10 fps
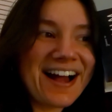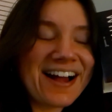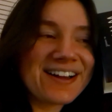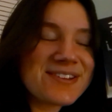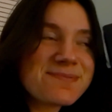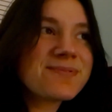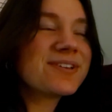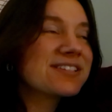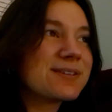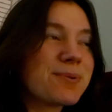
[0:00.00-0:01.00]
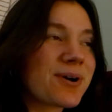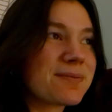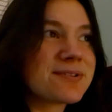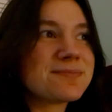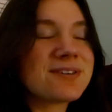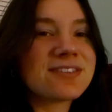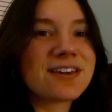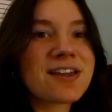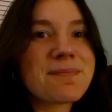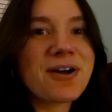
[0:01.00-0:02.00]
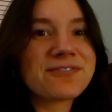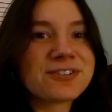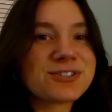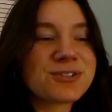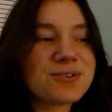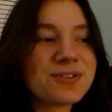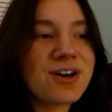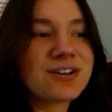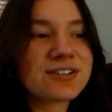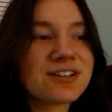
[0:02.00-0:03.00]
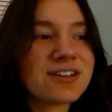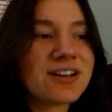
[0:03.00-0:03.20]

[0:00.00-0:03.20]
It's a book I'm going to be thinking about for so long.